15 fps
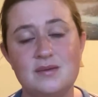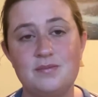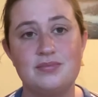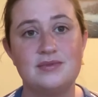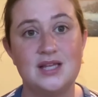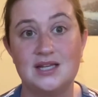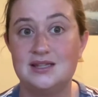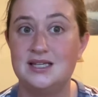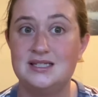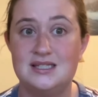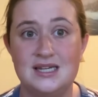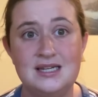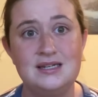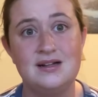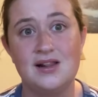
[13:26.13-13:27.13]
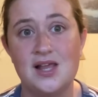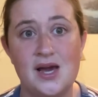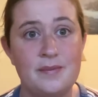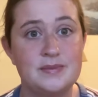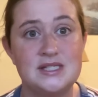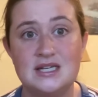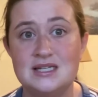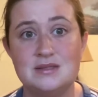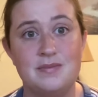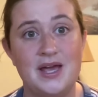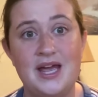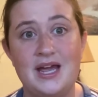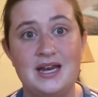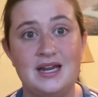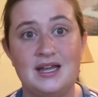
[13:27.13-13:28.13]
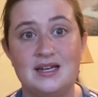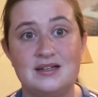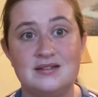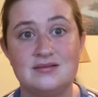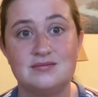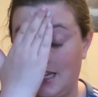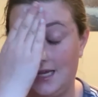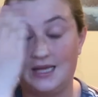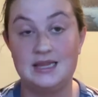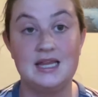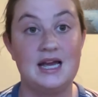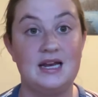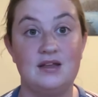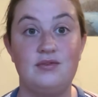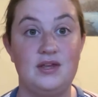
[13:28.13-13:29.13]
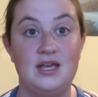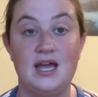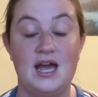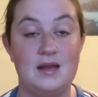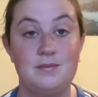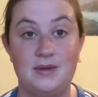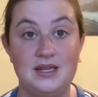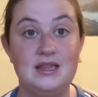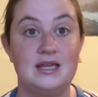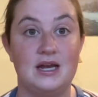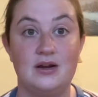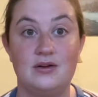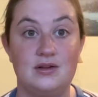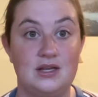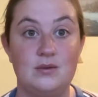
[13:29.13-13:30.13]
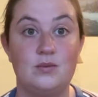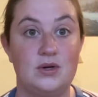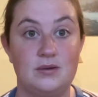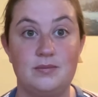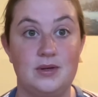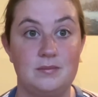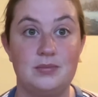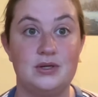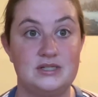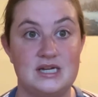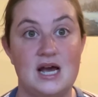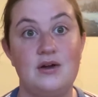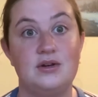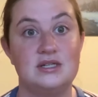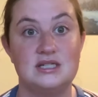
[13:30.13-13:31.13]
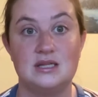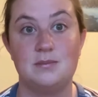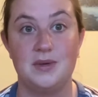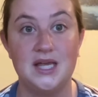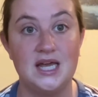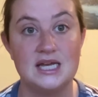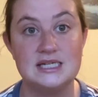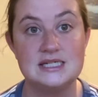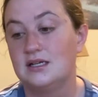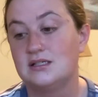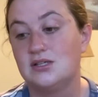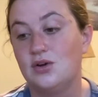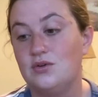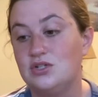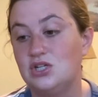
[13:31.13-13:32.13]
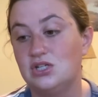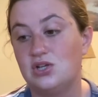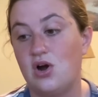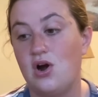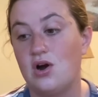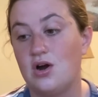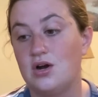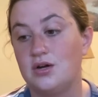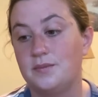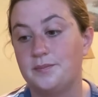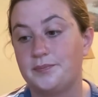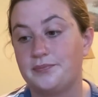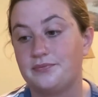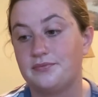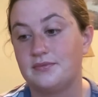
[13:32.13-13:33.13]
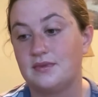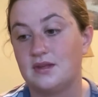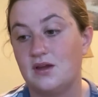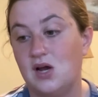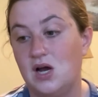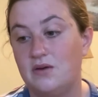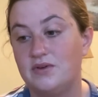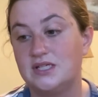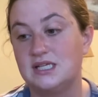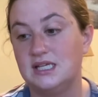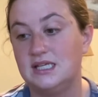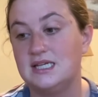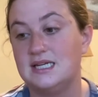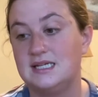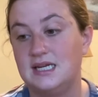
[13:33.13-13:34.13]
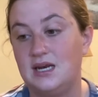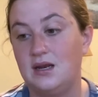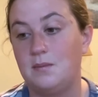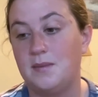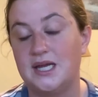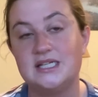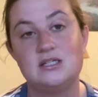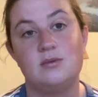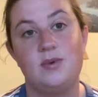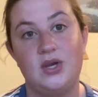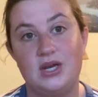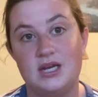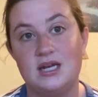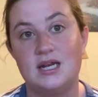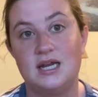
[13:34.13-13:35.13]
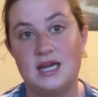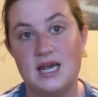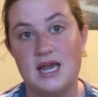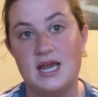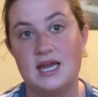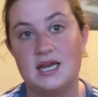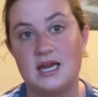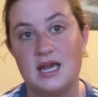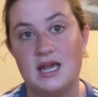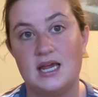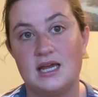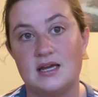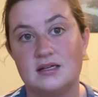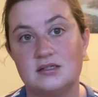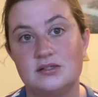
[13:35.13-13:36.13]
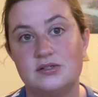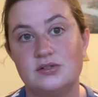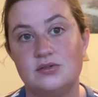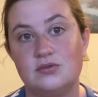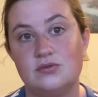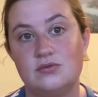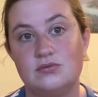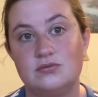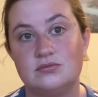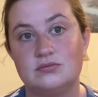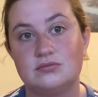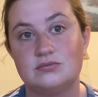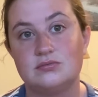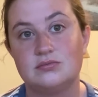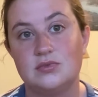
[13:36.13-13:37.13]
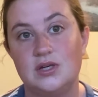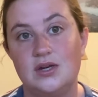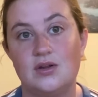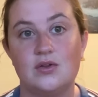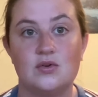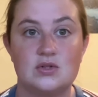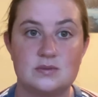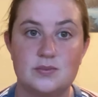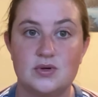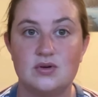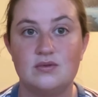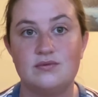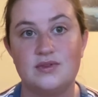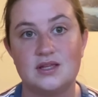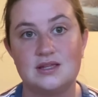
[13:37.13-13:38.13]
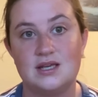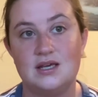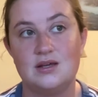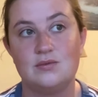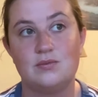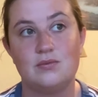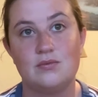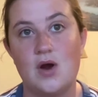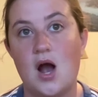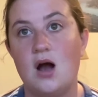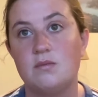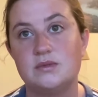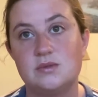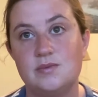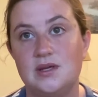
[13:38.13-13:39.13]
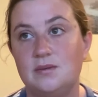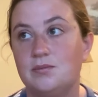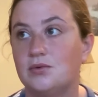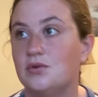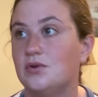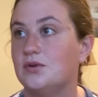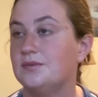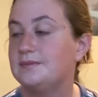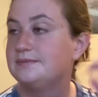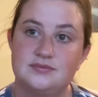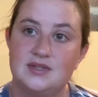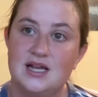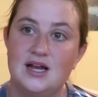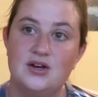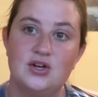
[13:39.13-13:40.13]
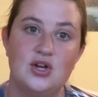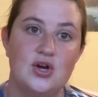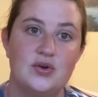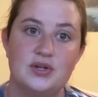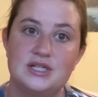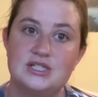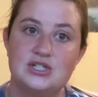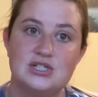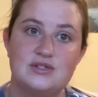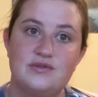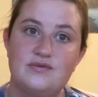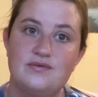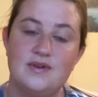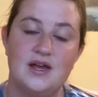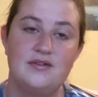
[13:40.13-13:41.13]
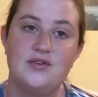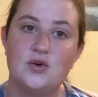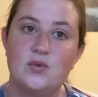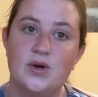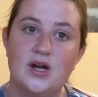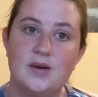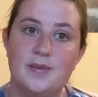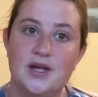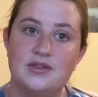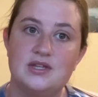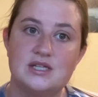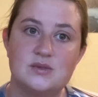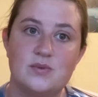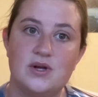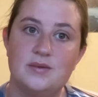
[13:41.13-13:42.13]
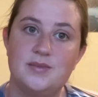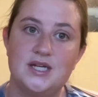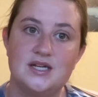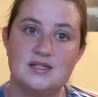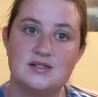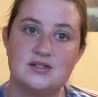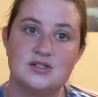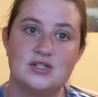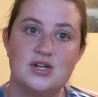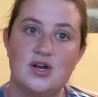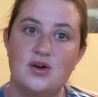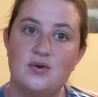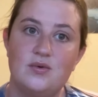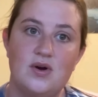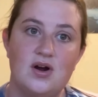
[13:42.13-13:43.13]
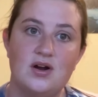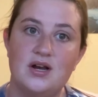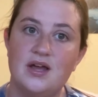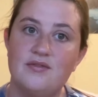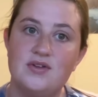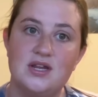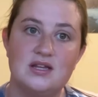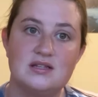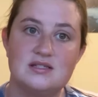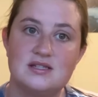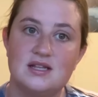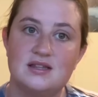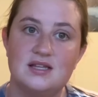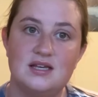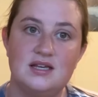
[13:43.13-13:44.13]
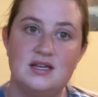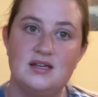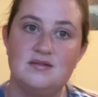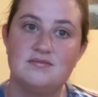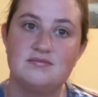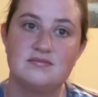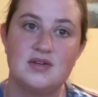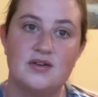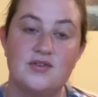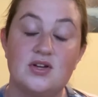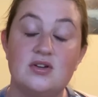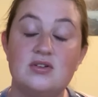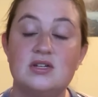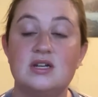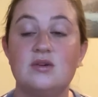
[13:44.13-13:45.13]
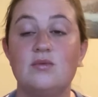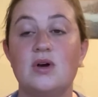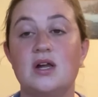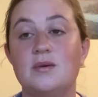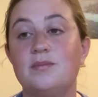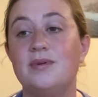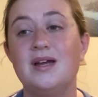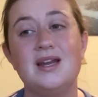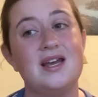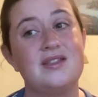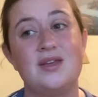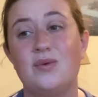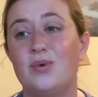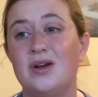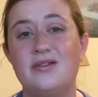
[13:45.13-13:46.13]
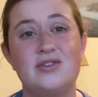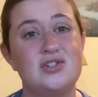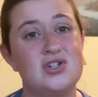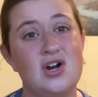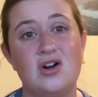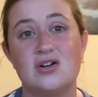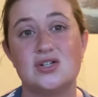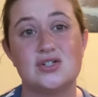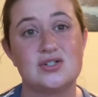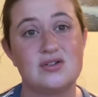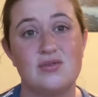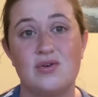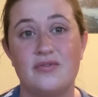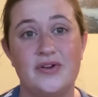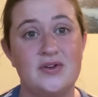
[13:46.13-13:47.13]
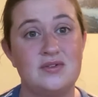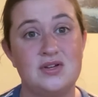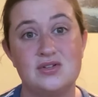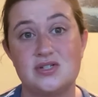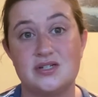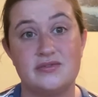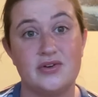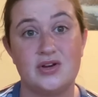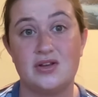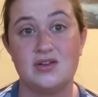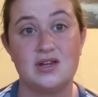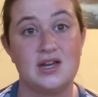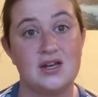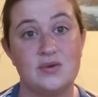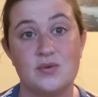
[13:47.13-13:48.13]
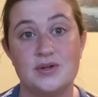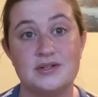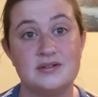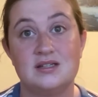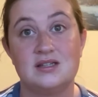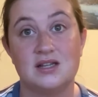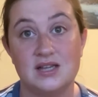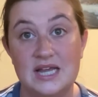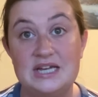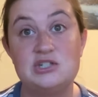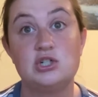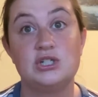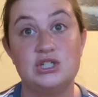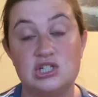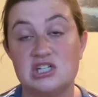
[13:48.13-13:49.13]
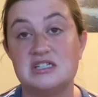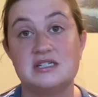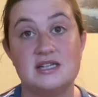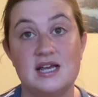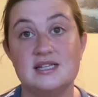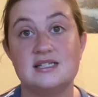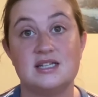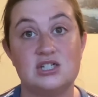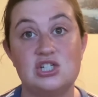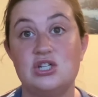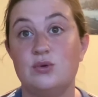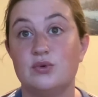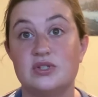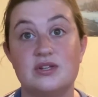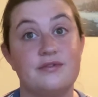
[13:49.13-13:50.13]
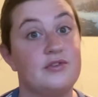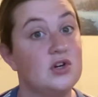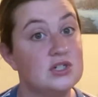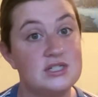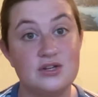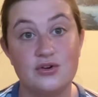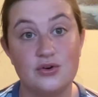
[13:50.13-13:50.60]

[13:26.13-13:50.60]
that they did collapse his bed, and that if he had been there, he would have been put down into the pit. So it's just hard. Obviously they did admit to being in a gang and to, there was proof that they had robbed people. I don't know. It's just, I feel weird about this one because there's no hard evidence that they ever killed anyone, but they weren't even charged or found guilty for killing anyone. The legend just says that she was the first